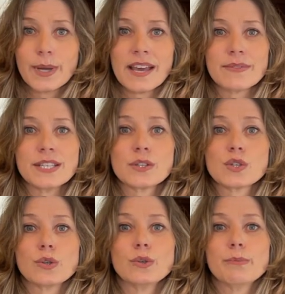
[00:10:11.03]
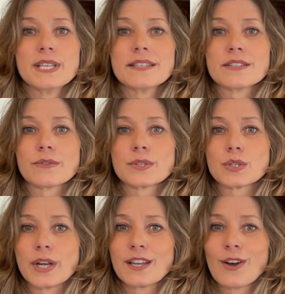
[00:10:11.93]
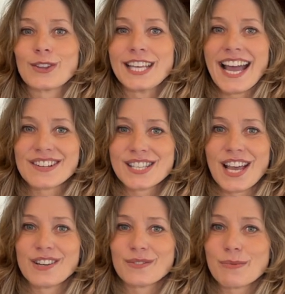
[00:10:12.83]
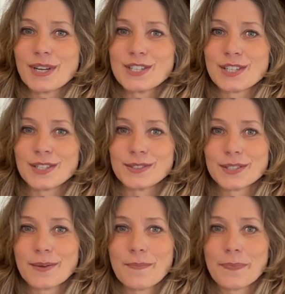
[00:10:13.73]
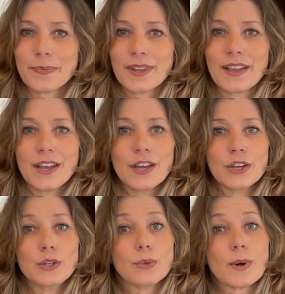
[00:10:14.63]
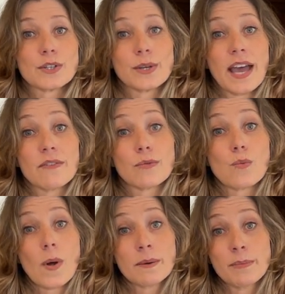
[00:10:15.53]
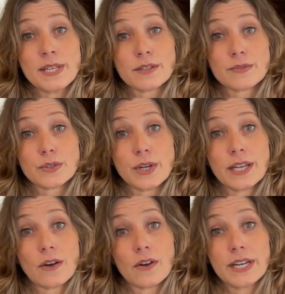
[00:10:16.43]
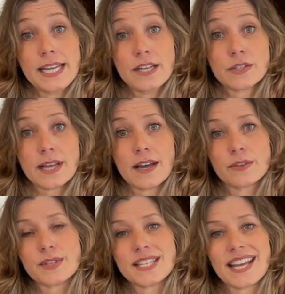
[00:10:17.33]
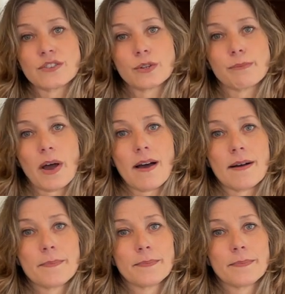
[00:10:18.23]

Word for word: we have these two pieces of string on the outside of the windshield. You want to have one piece of string on each side of the central bar.